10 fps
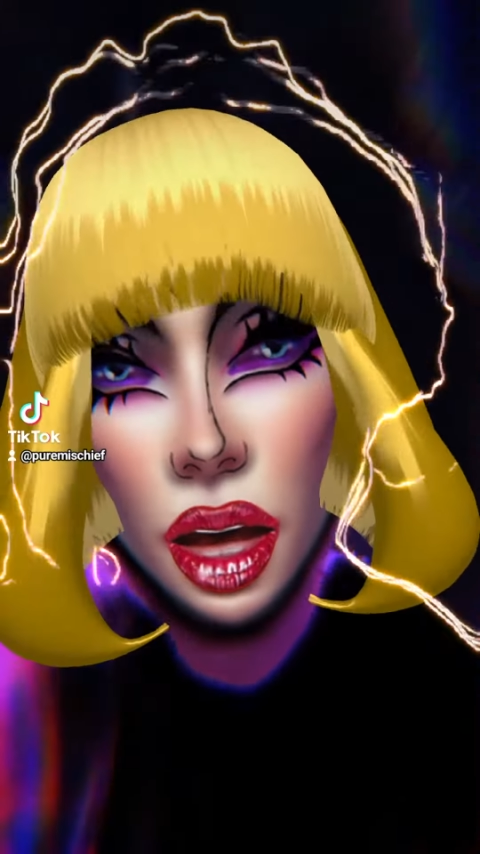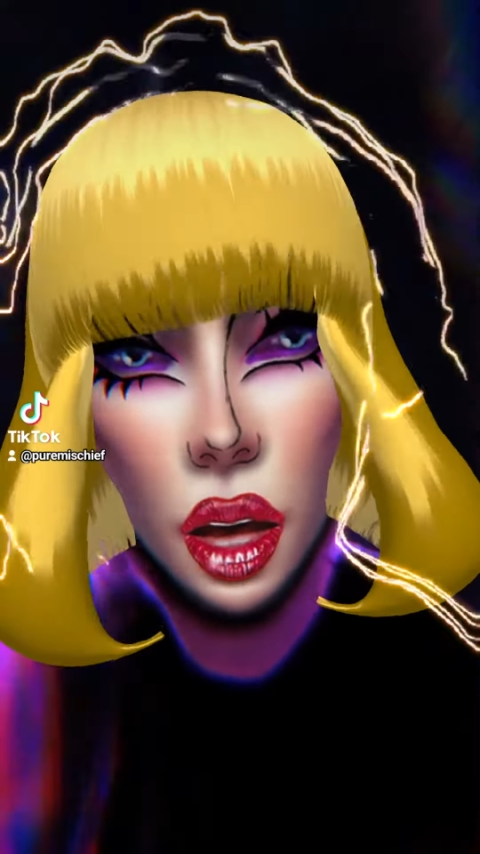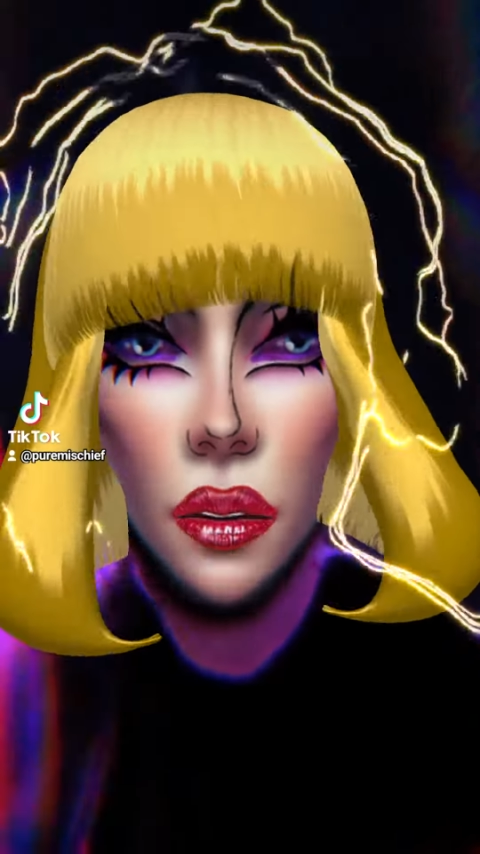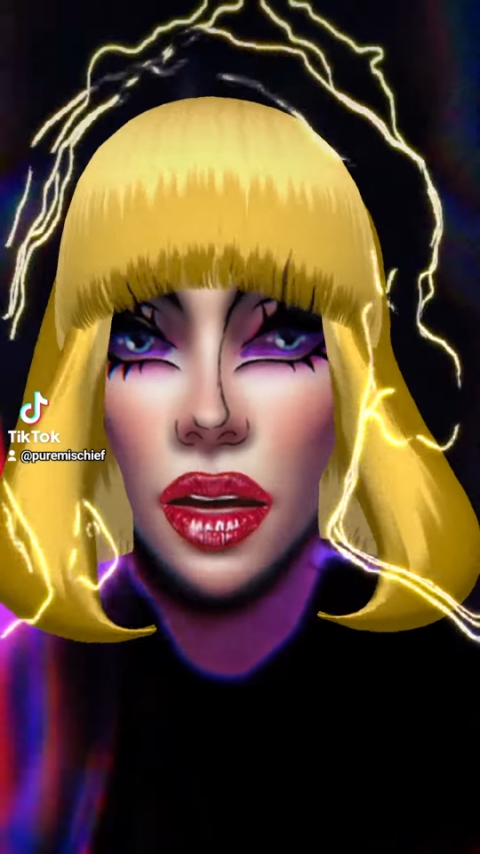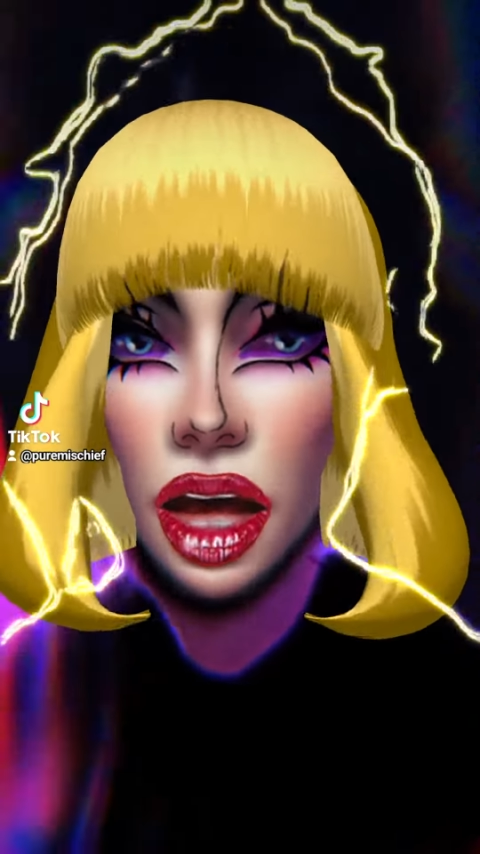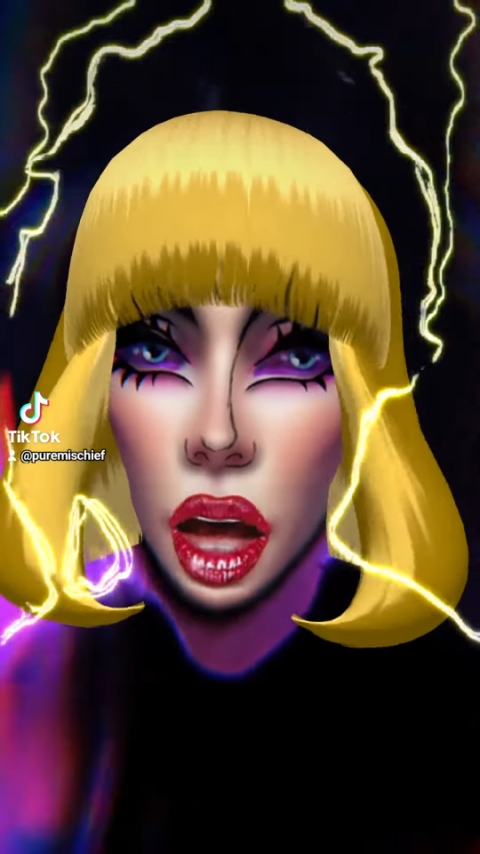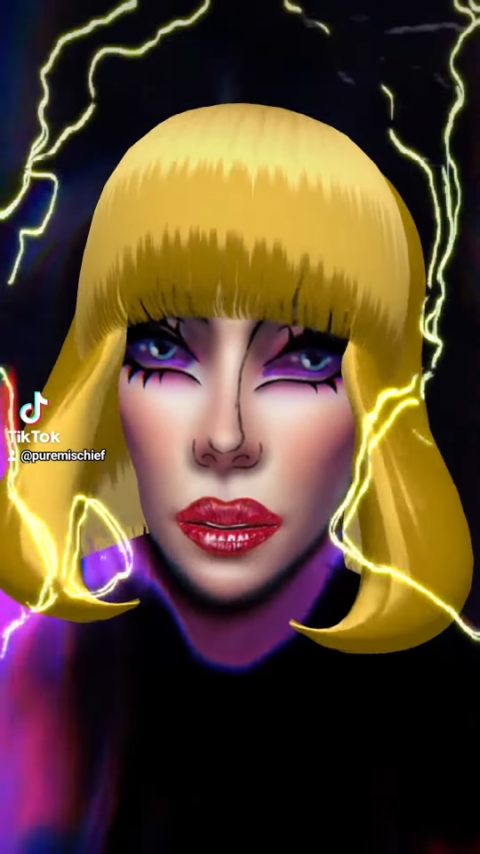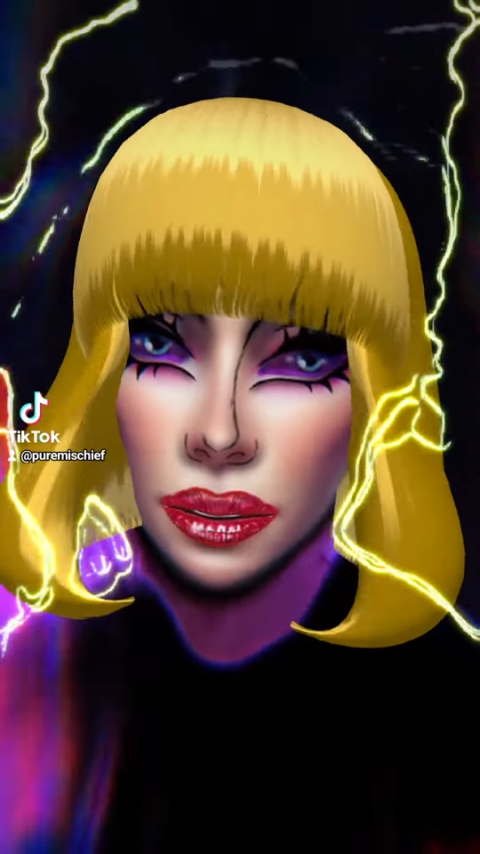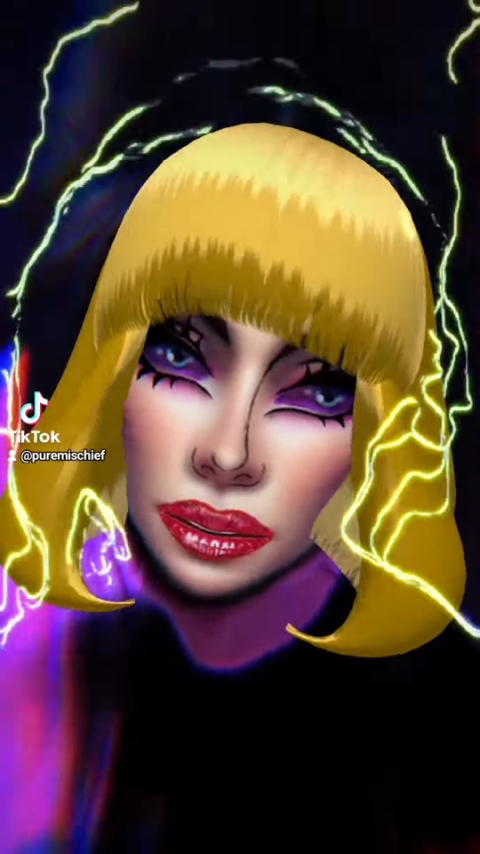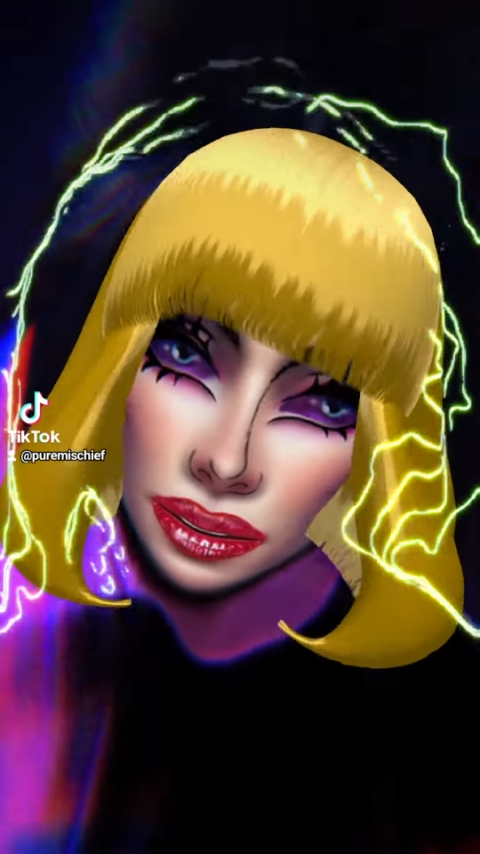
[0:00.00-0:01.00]
you got the
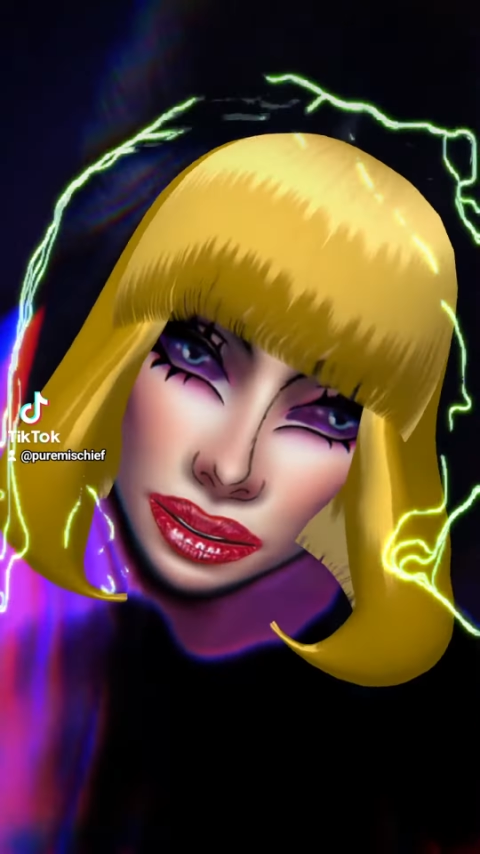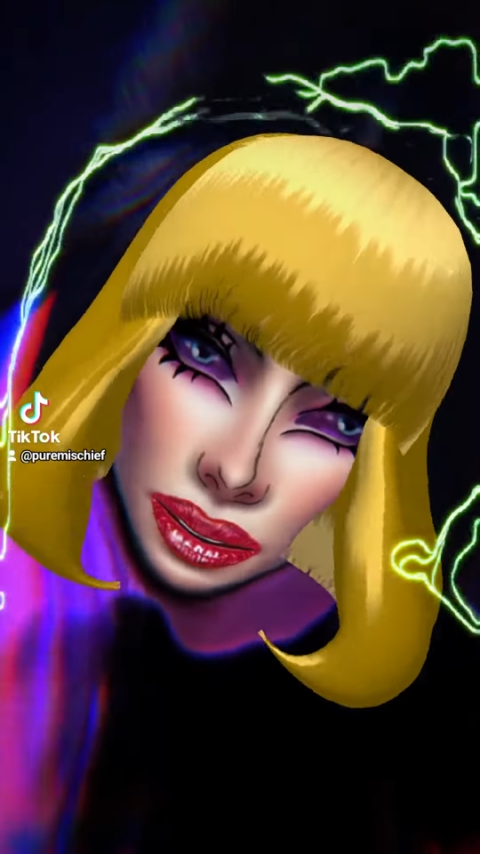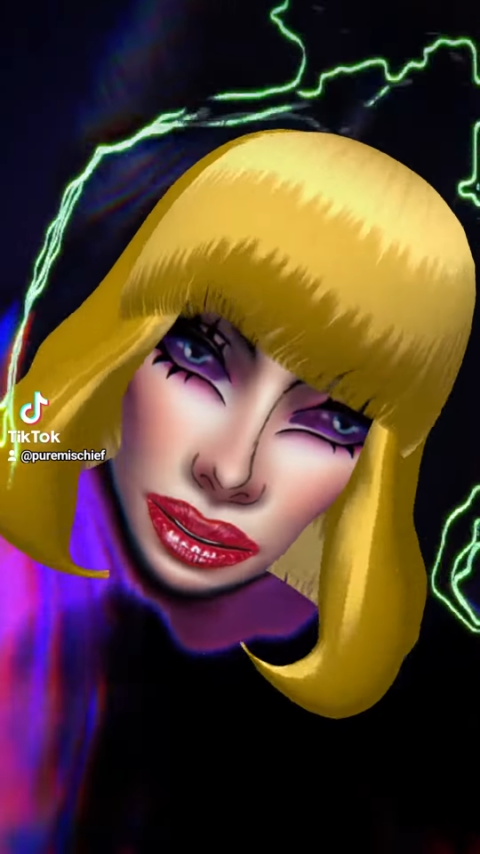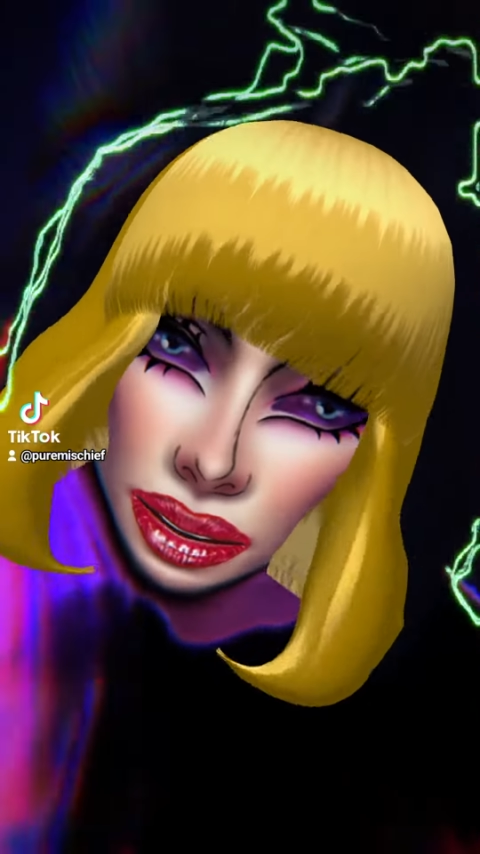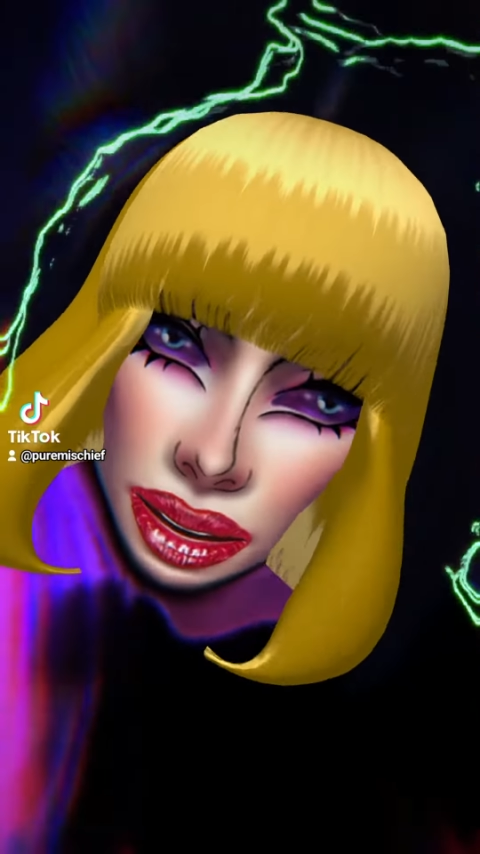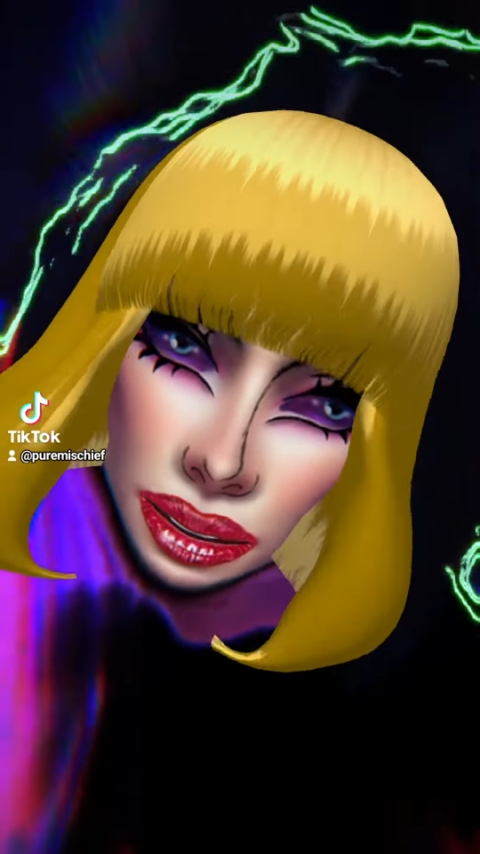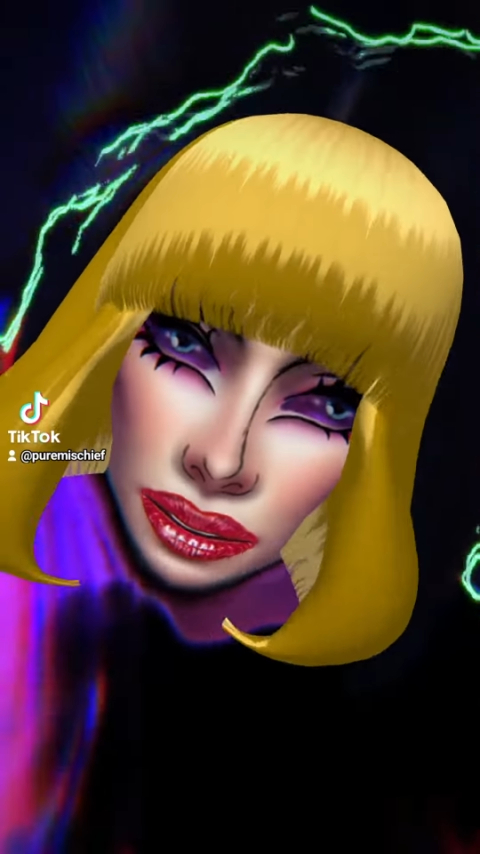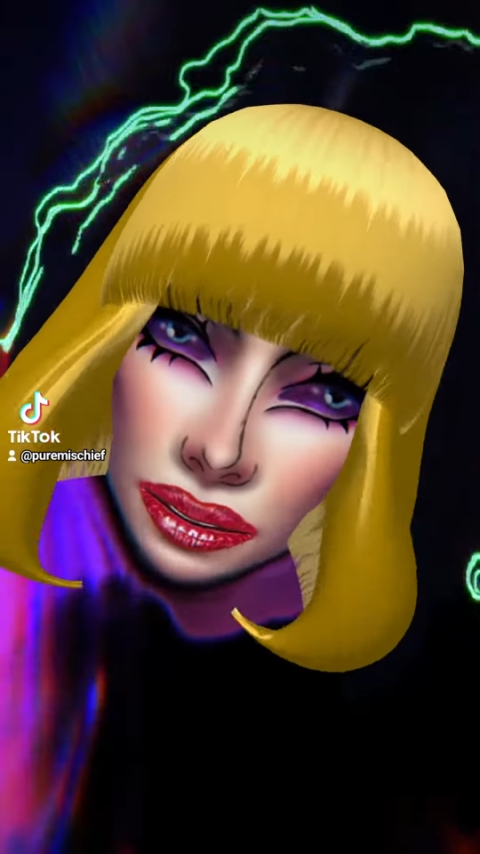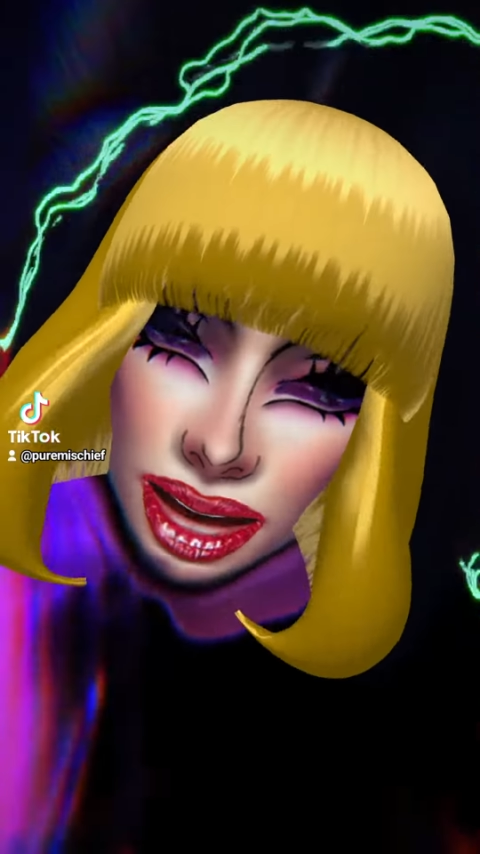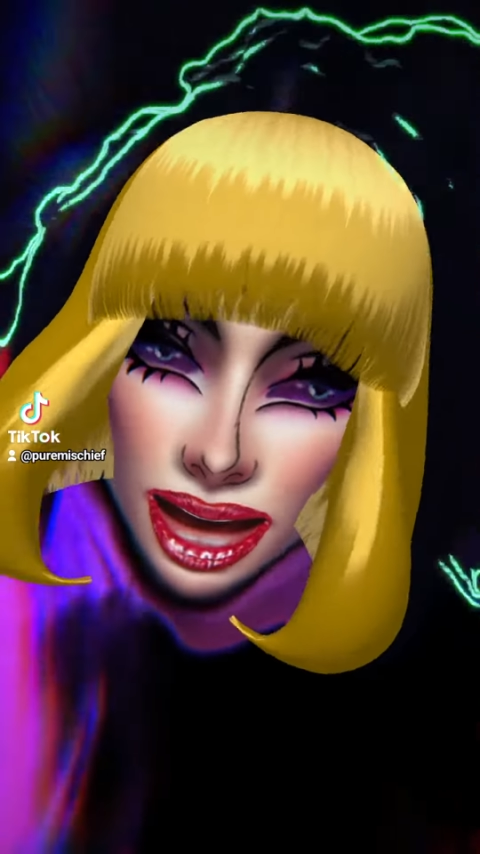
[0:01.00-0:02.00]
job.
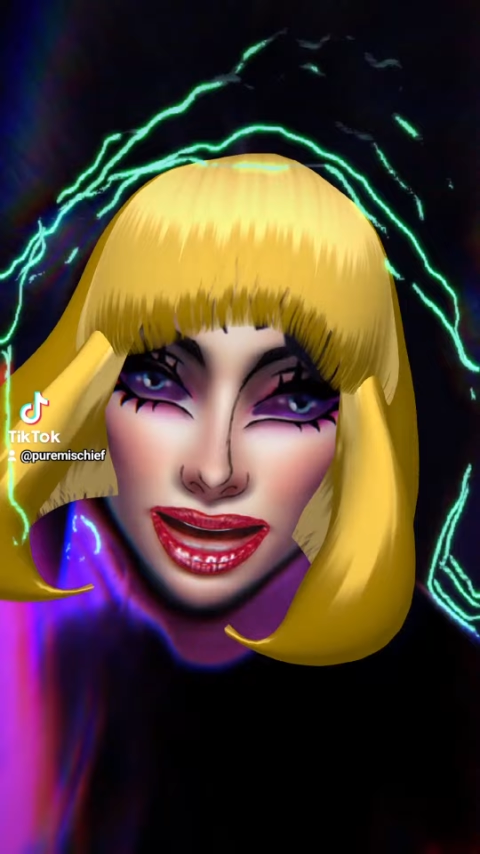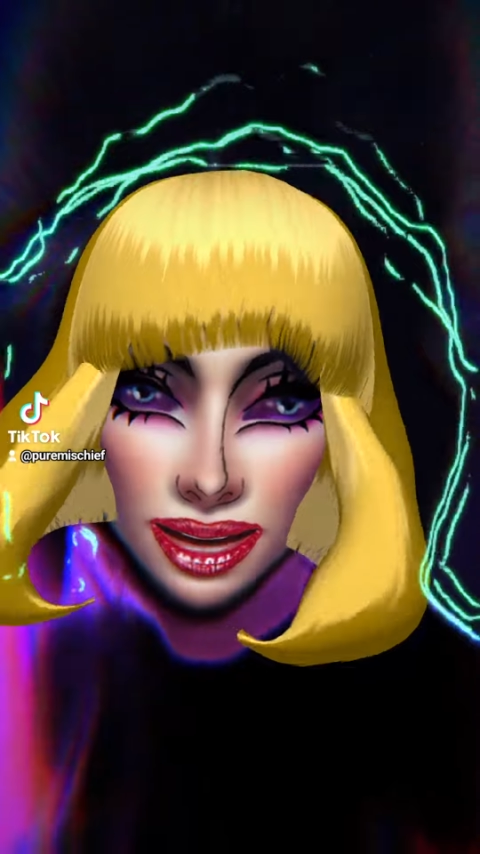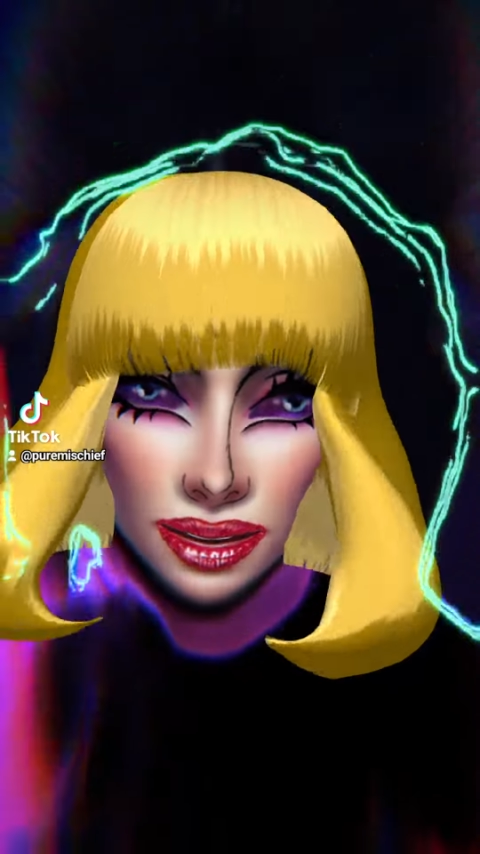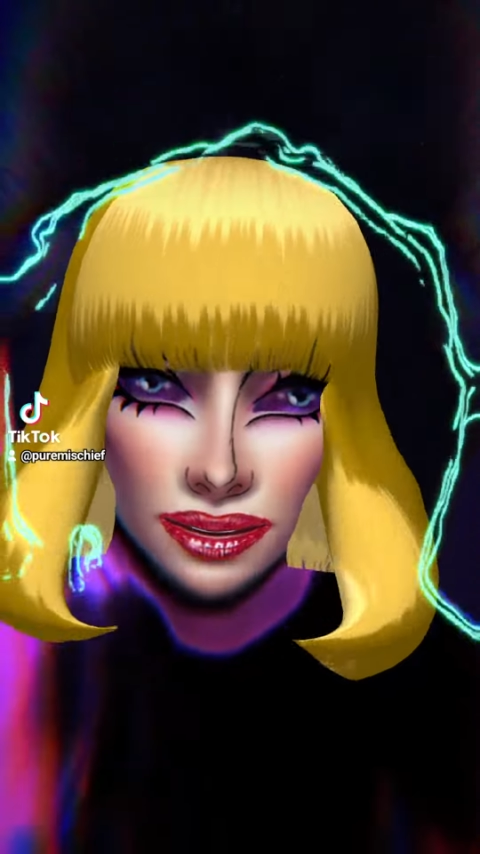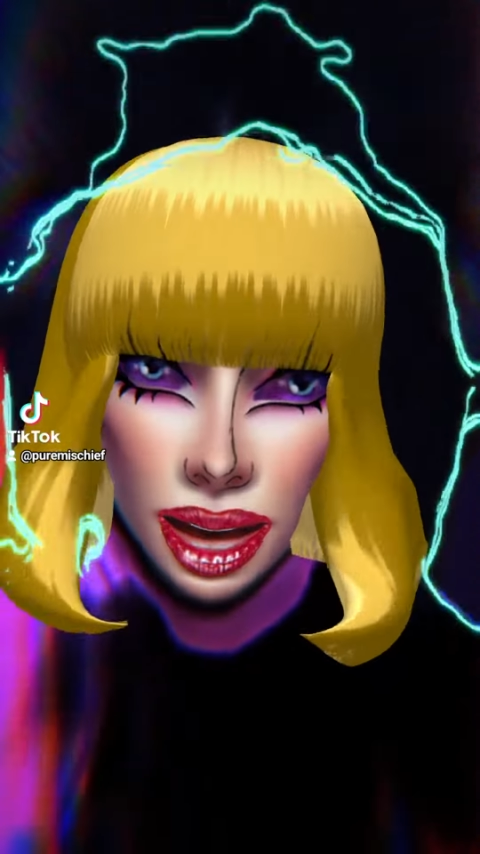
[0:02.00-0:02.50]
Yes,